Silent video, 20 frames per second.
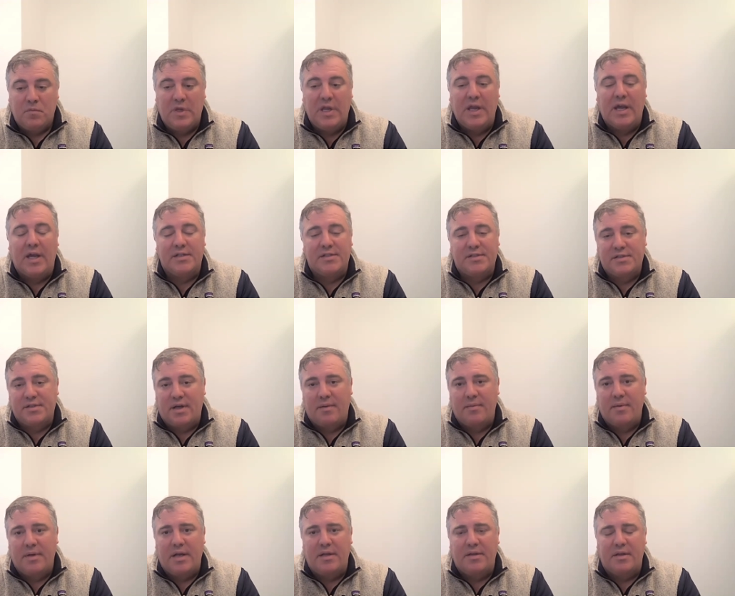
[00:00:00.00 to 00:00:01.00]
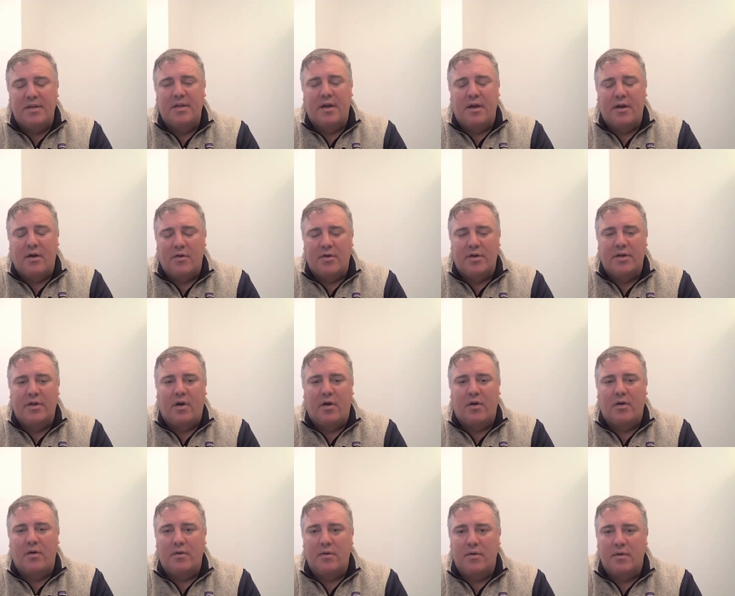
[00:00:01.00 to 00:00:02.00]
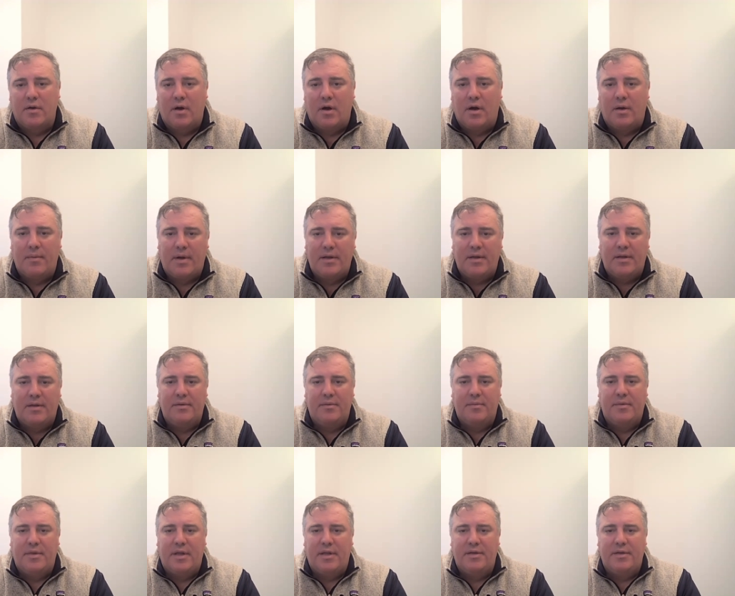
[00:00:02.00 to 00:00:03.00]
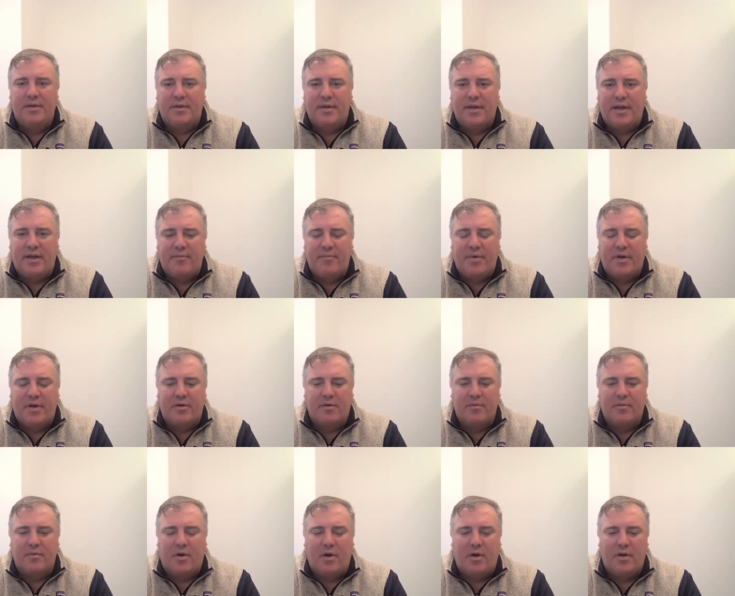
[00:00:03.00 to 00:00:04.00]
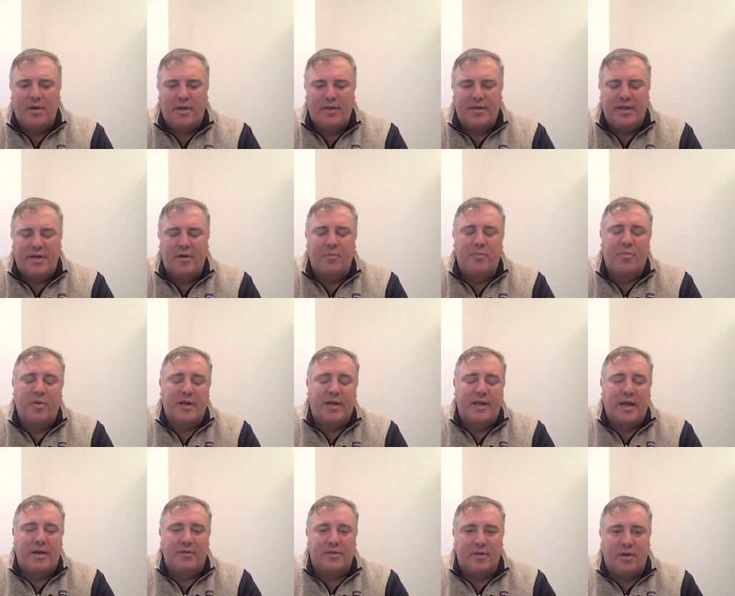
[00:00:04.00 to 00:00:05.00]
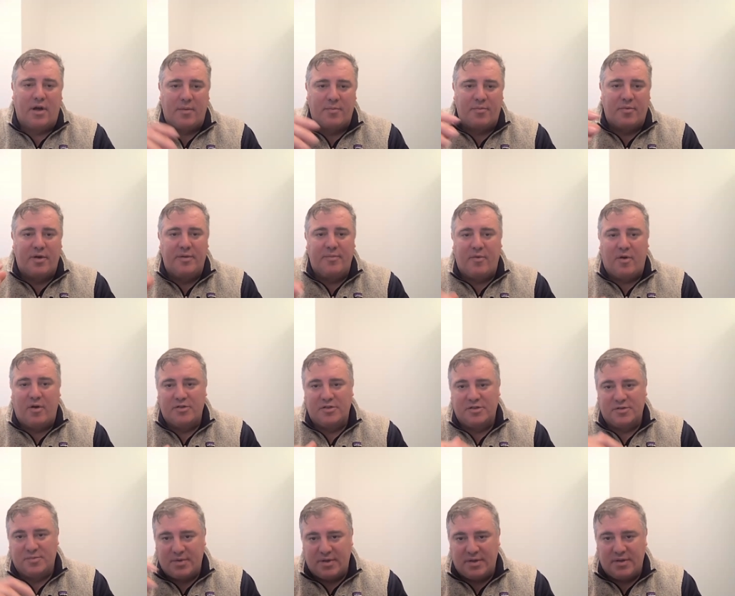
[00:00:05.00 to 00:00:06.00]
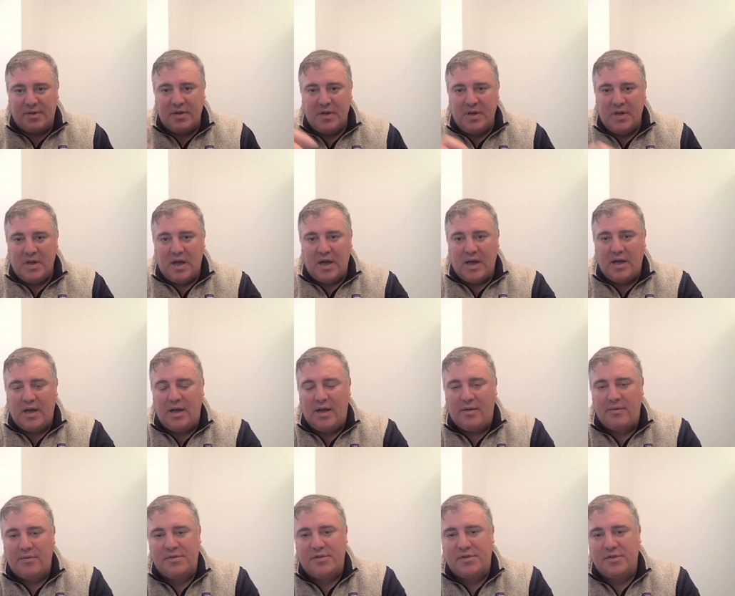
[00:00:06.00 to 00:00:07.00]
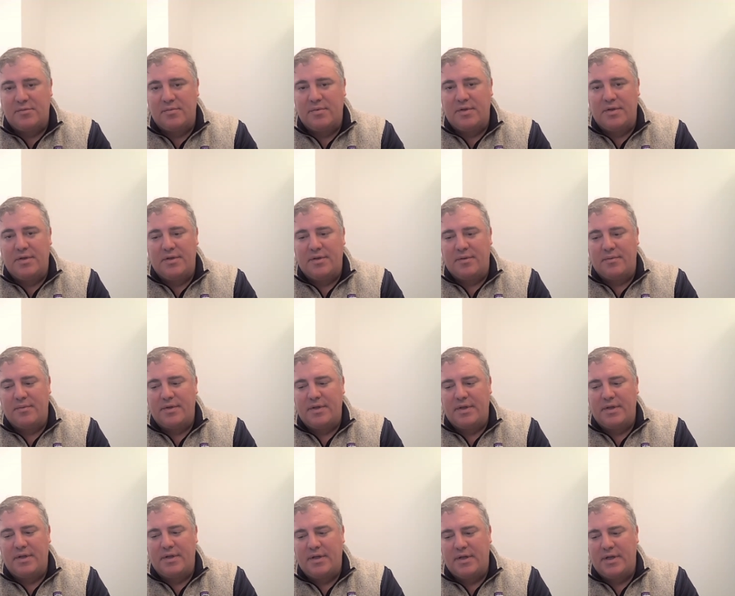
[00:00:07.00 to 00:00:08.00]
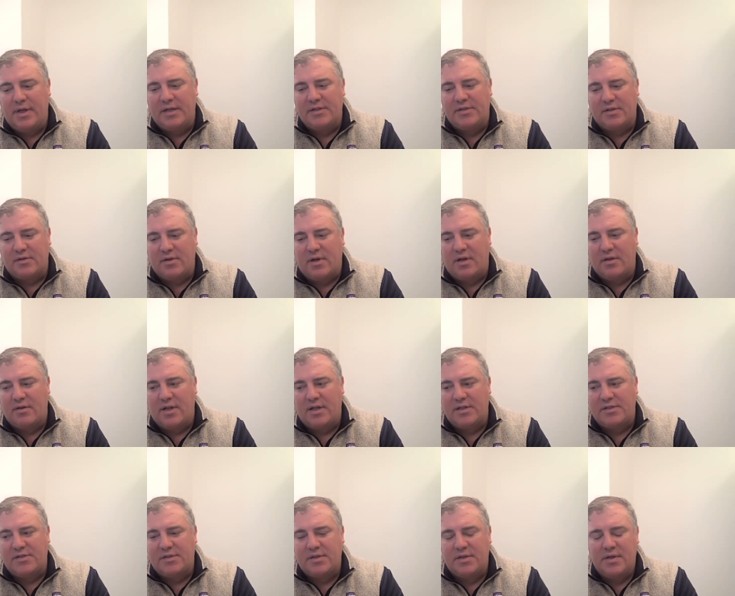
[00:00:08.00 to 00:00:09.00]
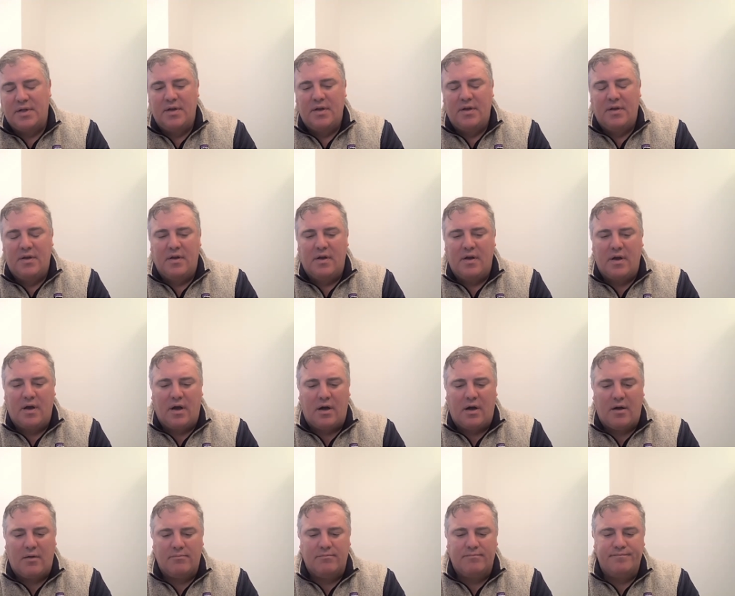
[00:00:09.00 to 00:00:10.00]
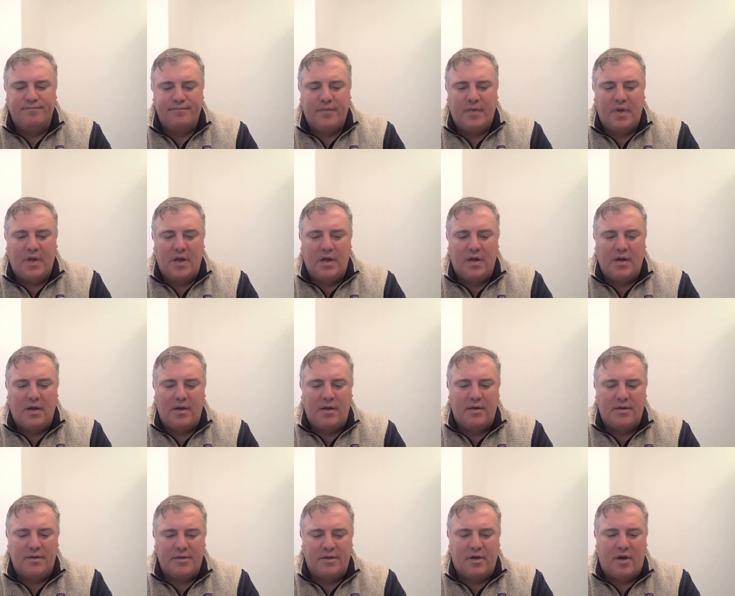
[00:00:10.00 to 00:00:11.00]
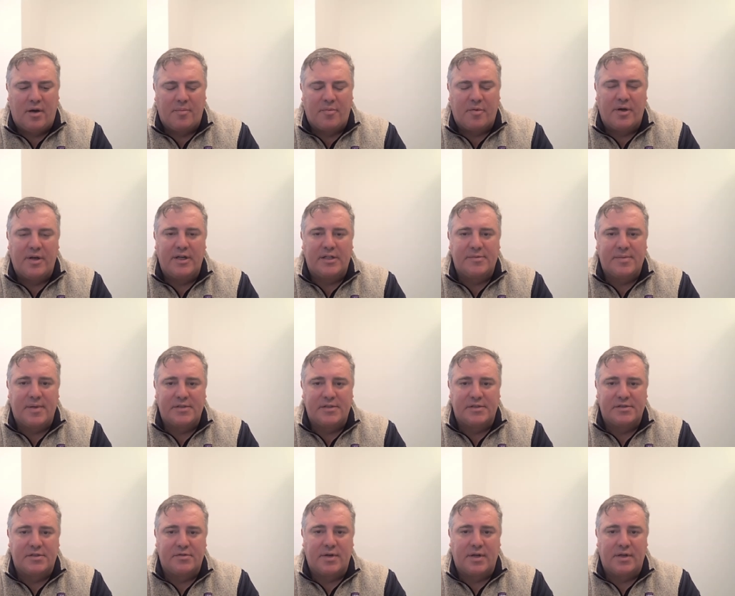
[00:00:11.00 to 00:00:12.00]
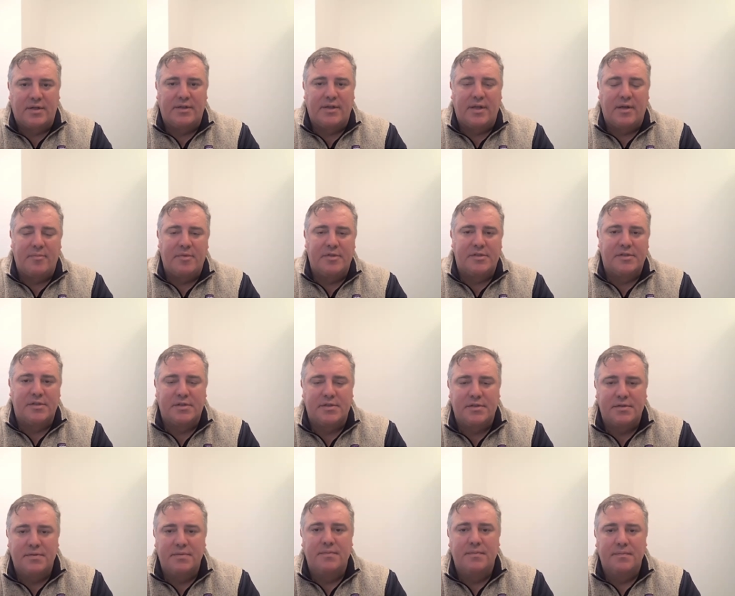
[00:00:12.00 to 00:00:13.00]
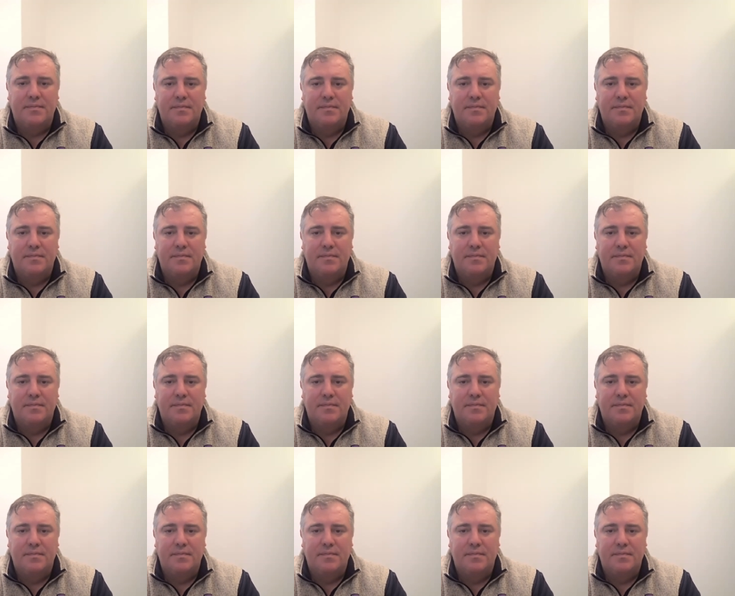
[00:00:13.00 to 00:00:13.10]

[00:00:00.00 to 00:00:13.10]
Yes, I mean they already are. They have better. They don't break out the operating margins, but I would assume it has a lot less operating expenses surrounding that business.